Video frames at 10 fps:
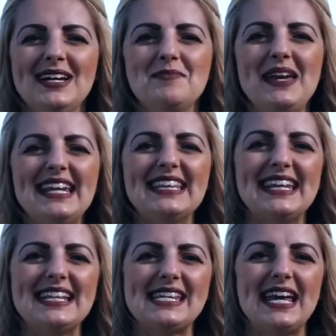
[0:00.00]
meaning that
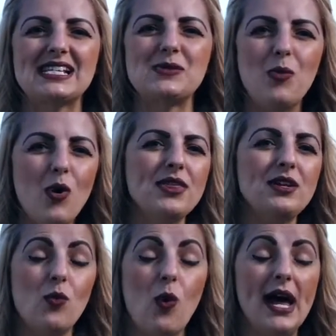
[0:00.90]
it takes more
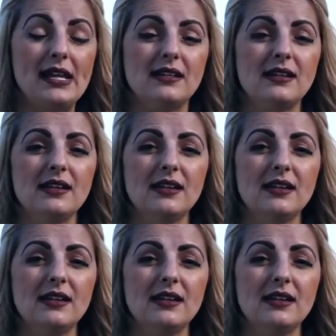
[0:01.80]
than one